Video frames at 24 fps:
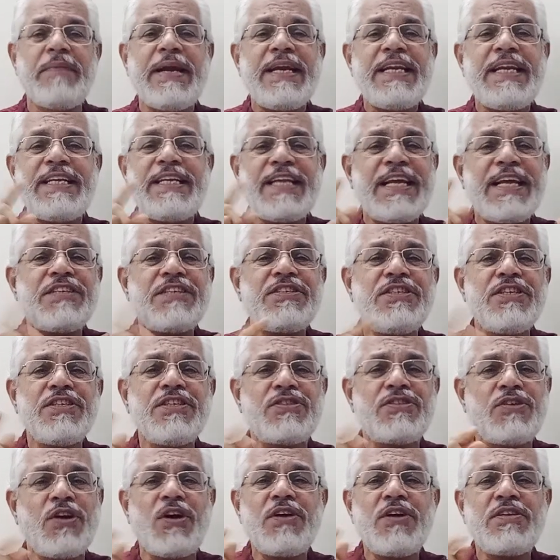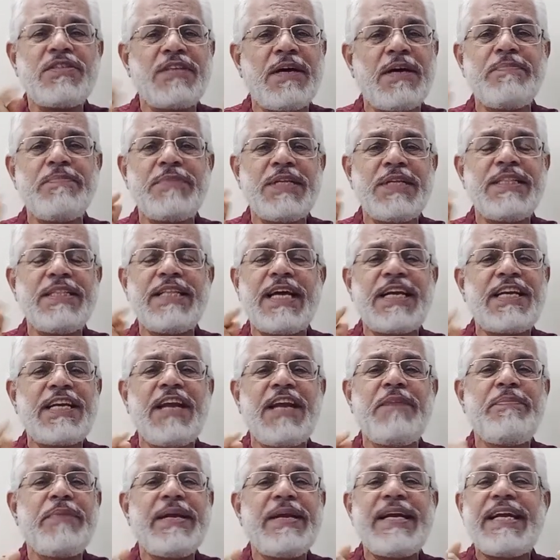Meditation is not something that
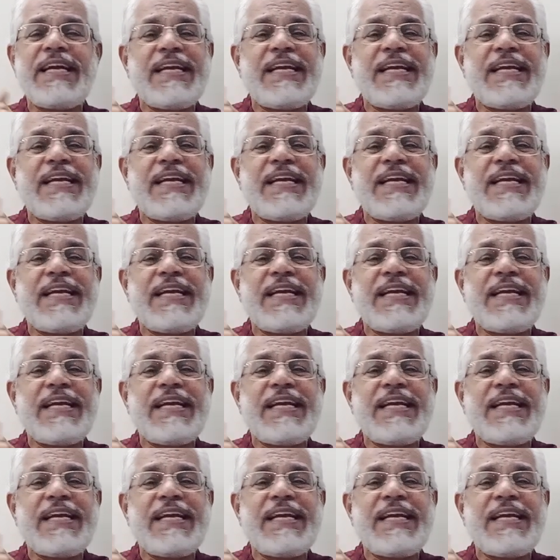can be